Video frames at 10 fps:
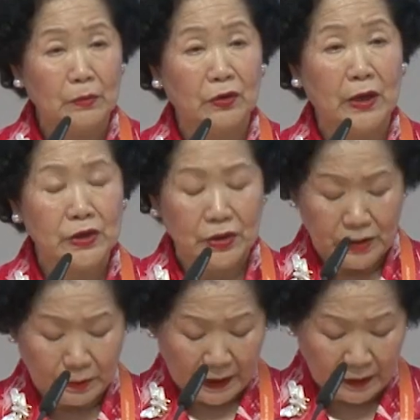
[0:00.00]
Immigration
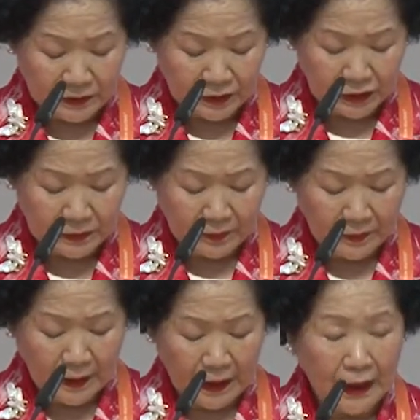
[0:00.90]
Departments
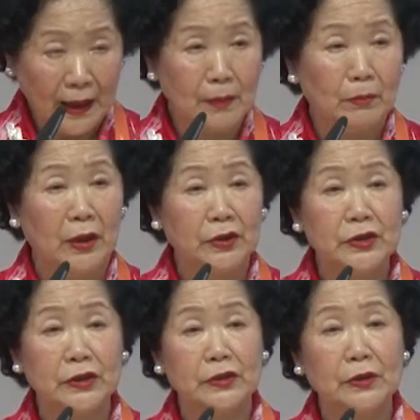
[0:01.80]
and
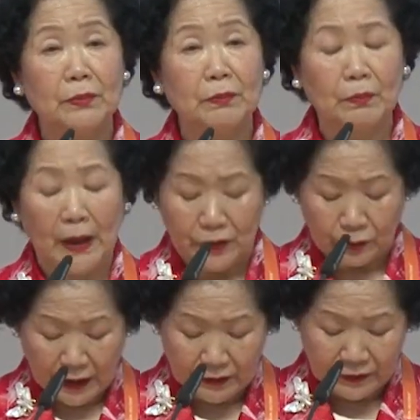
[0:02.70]
monitored by the
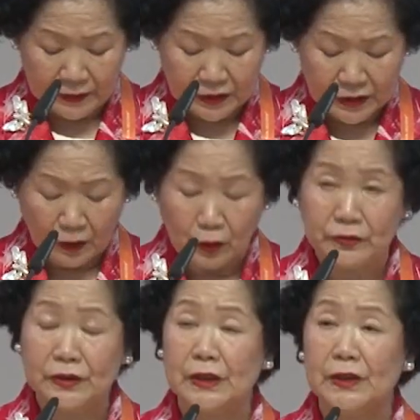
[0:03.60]
relevant
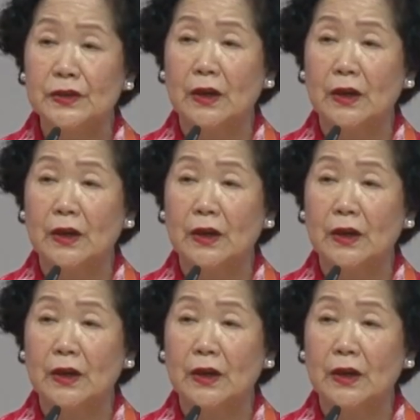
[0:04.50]
overseas